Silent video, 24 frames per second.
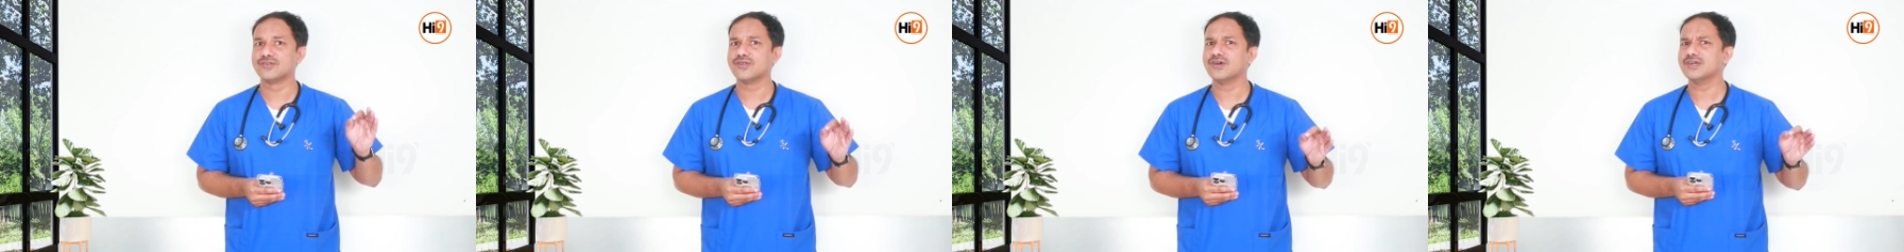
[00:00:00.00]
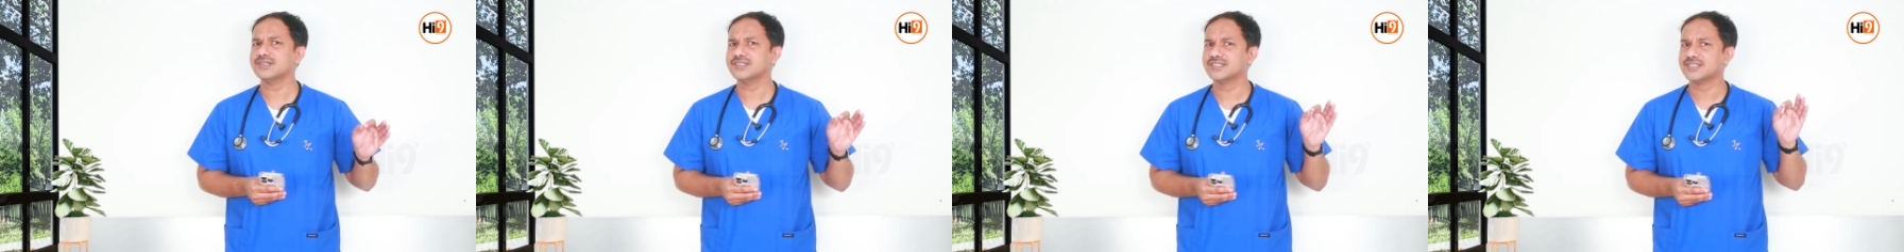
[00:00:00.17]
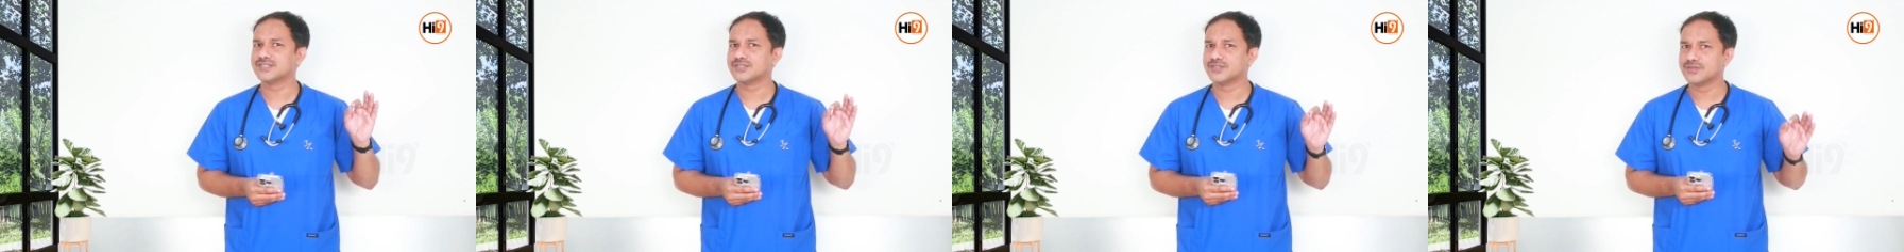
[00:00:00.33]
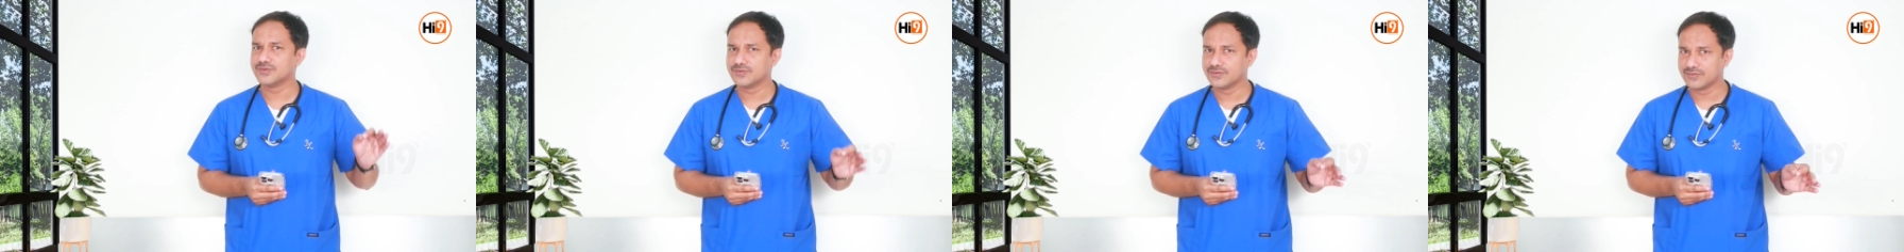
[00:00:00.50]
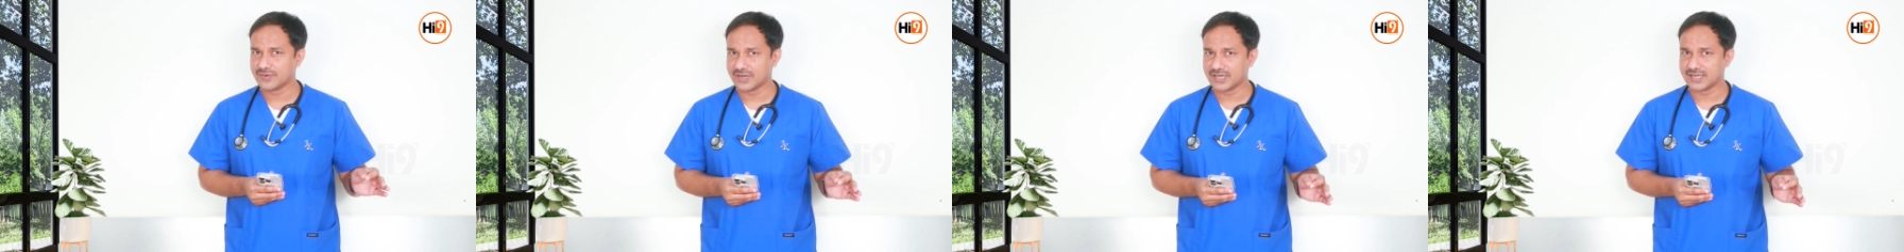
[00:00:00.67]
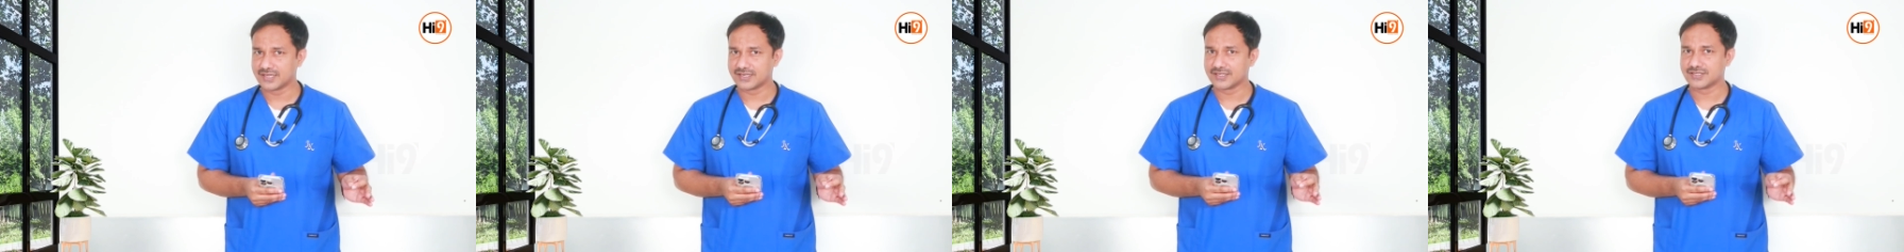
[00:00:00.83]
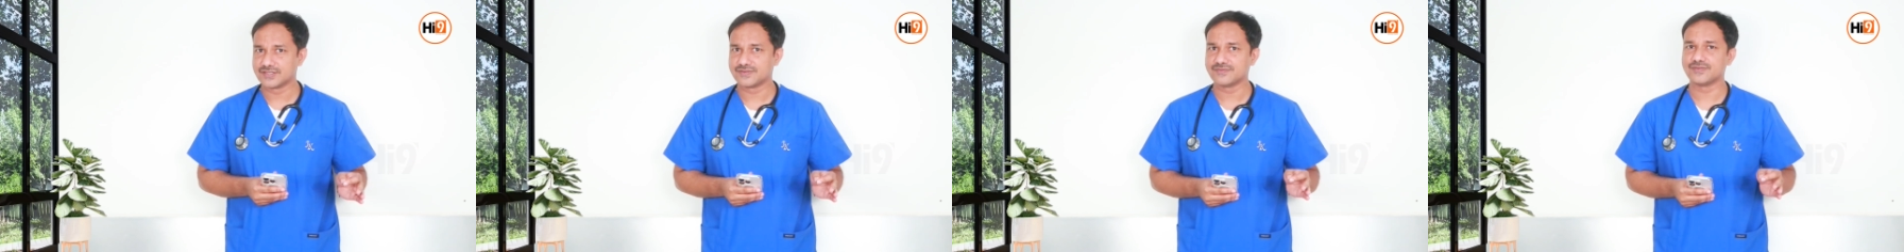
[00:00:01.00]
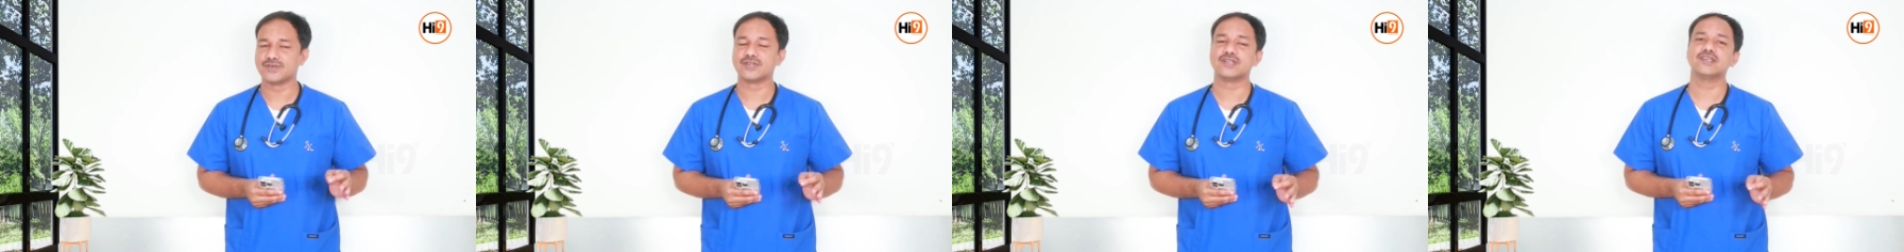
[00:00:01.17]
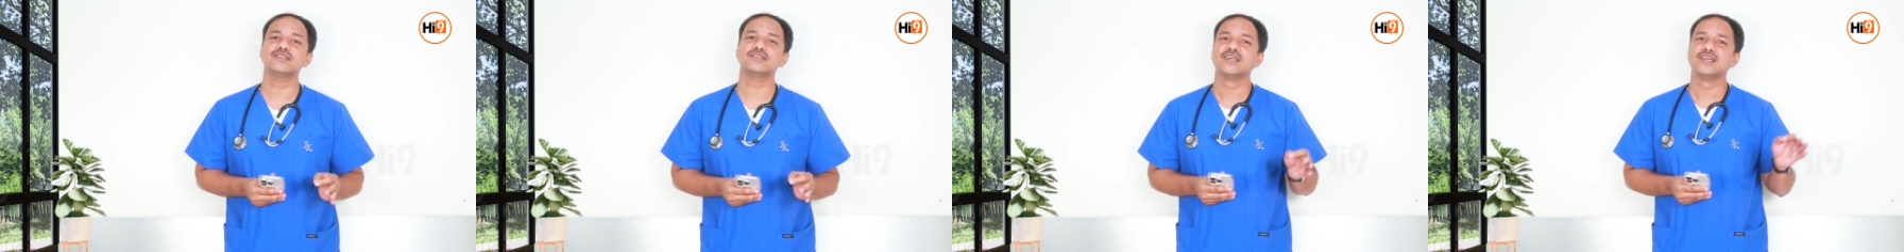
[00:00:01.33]
not a new virus
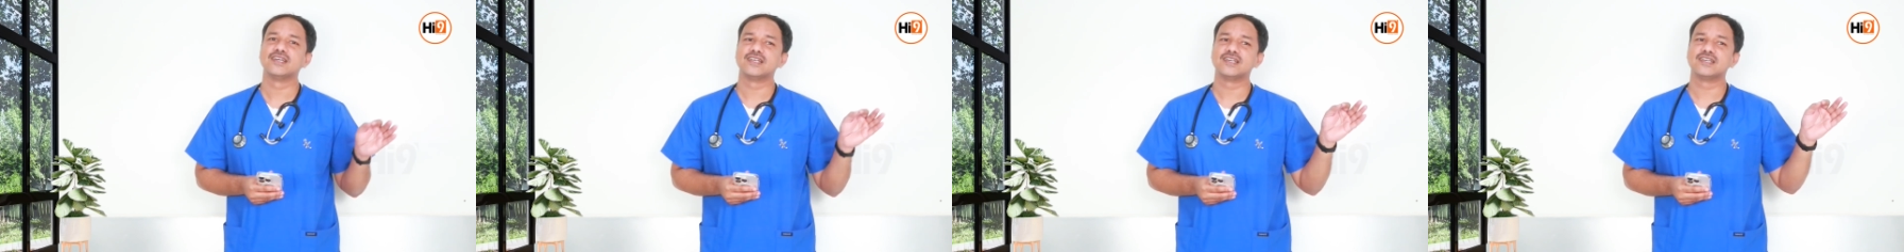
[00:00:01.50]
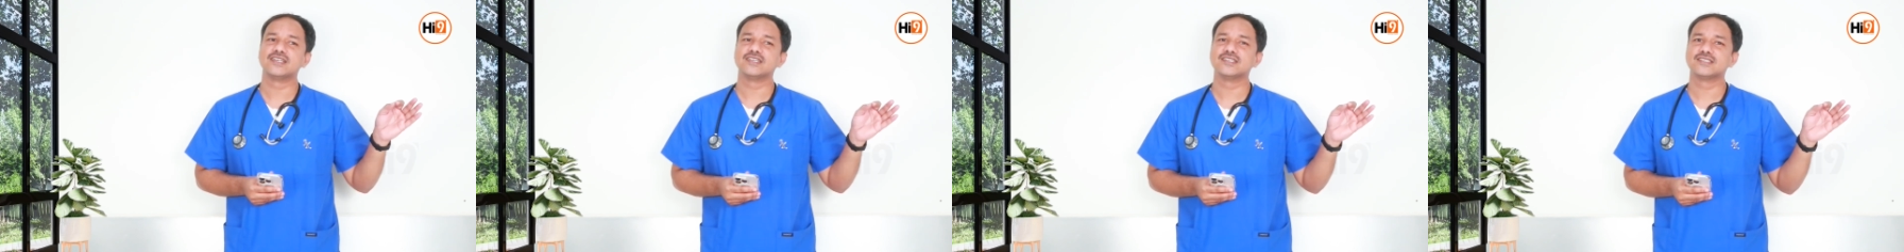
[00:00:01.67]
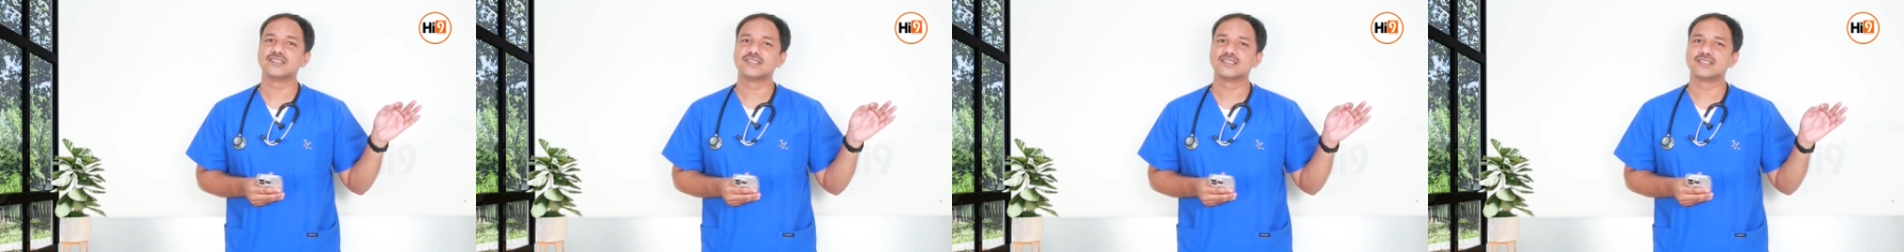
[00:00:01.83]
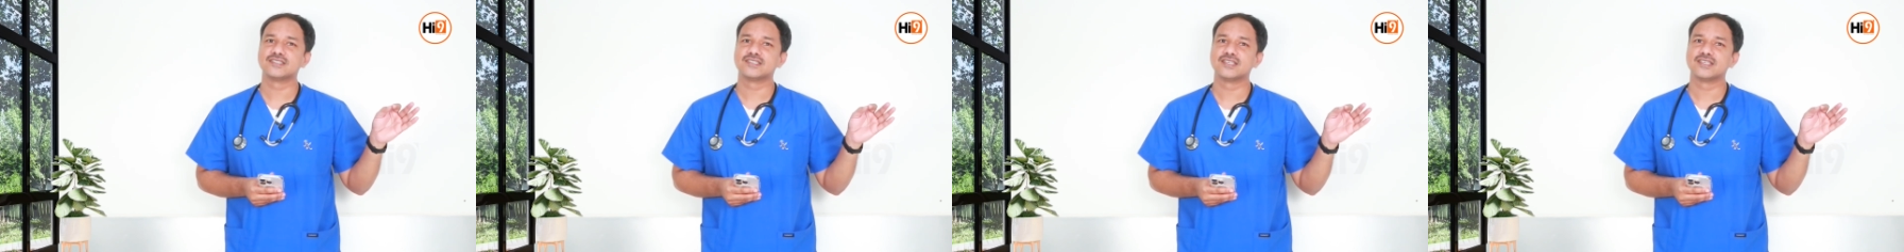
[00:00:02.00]
for us. It is